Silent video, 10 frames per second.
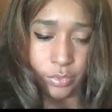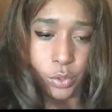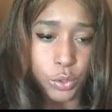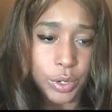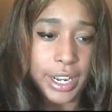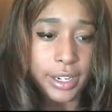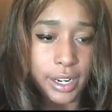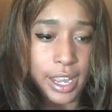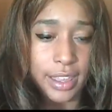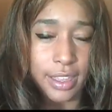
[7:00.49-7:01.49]
straightened
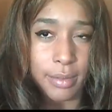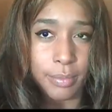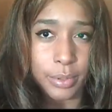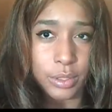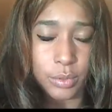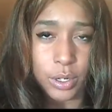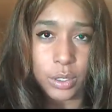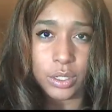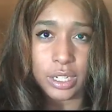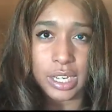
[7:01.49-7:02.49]
it and then put some
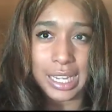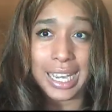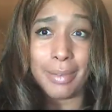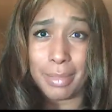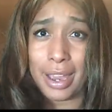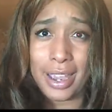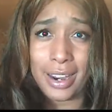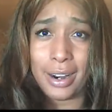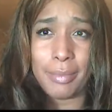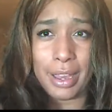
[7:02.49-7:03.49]
curls in it. Like my
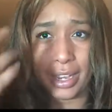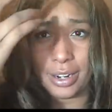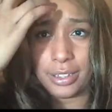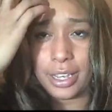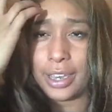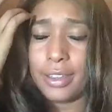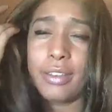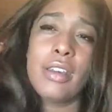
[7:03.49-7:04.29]
hair is like